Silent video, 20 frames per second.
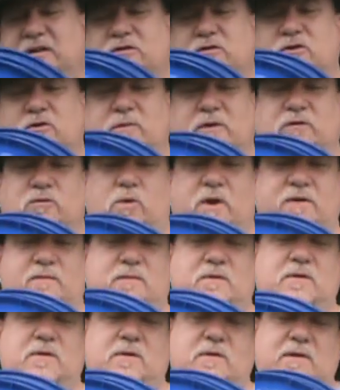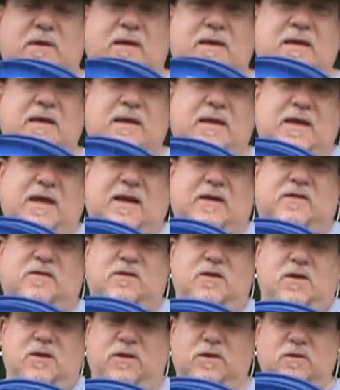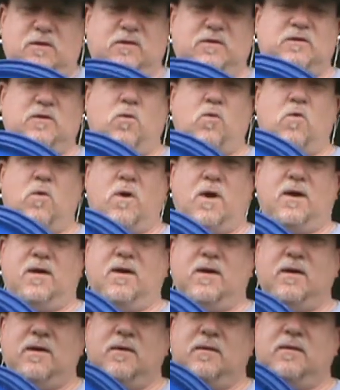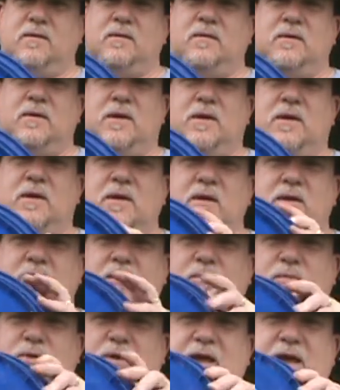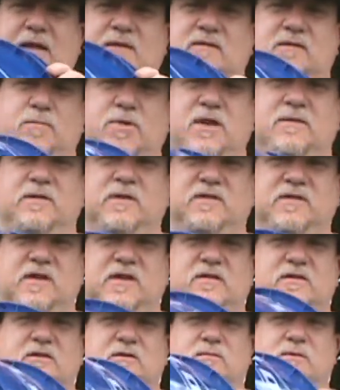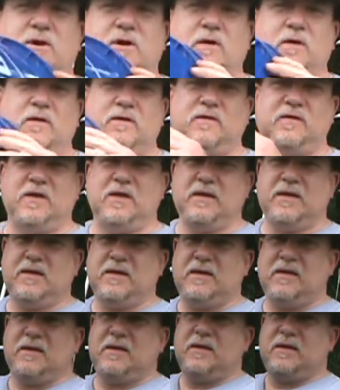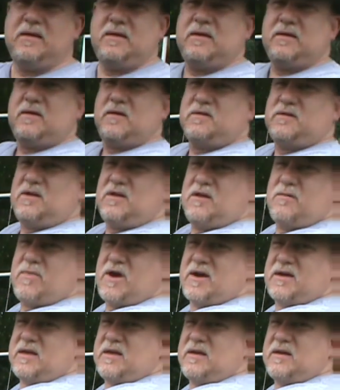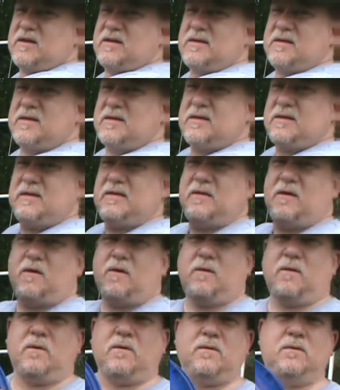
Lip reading: tube is what actually you use to water your plants. The PVC tube goes in the bucket, in the hole,